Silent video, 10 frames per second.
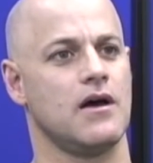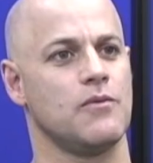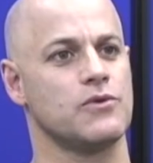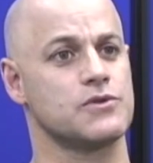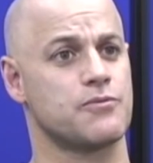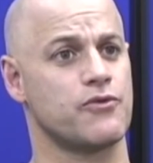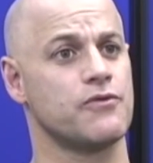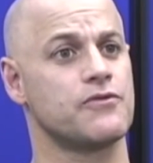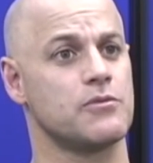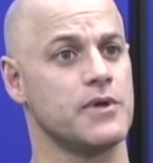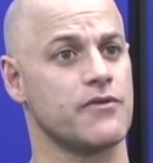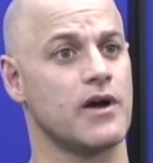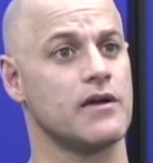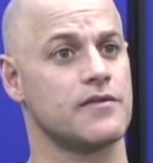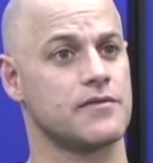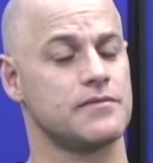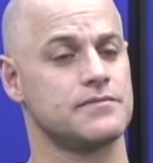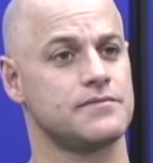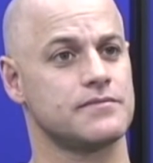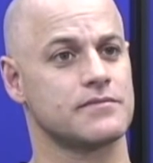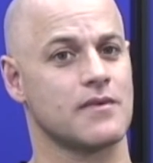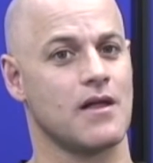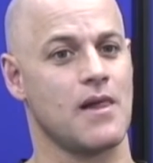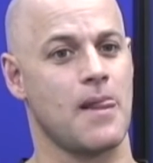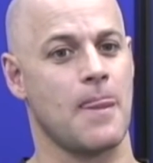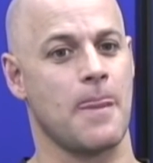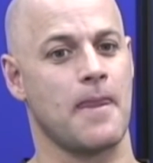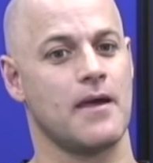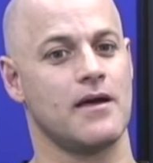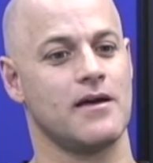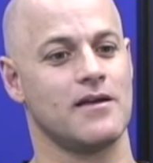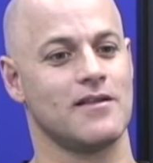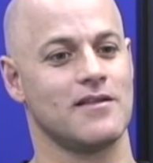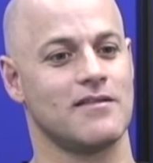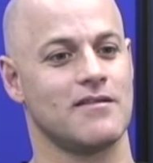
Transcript: was proved to be right. And